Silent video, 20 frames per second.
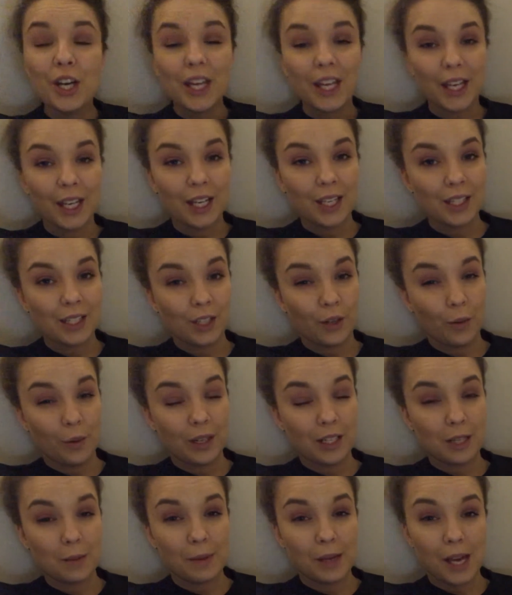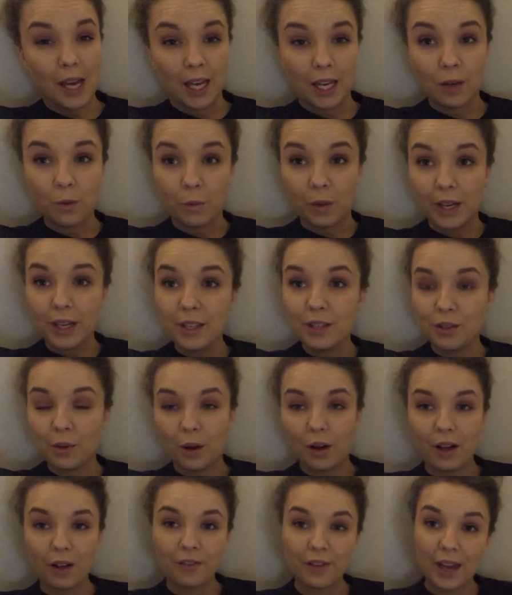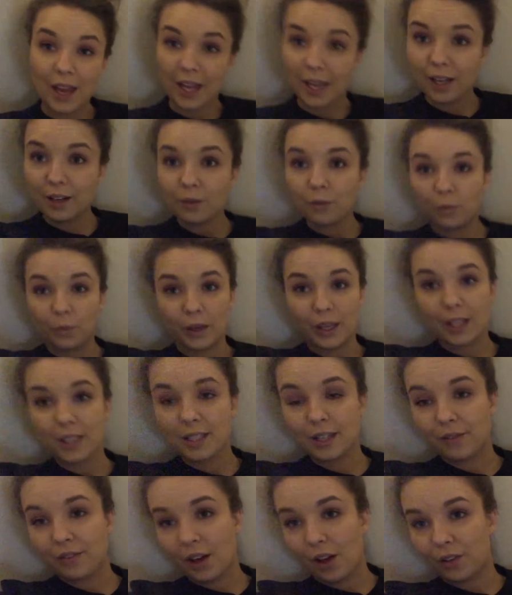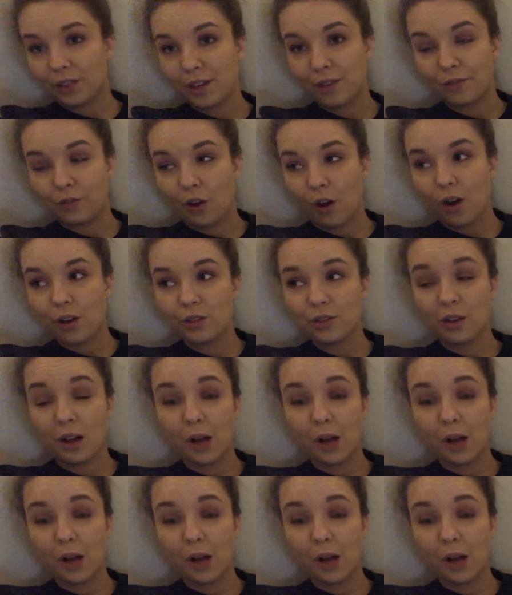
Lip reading: It is going to be 8 weeks, so I'll have 8 weeks of healthy vlogs.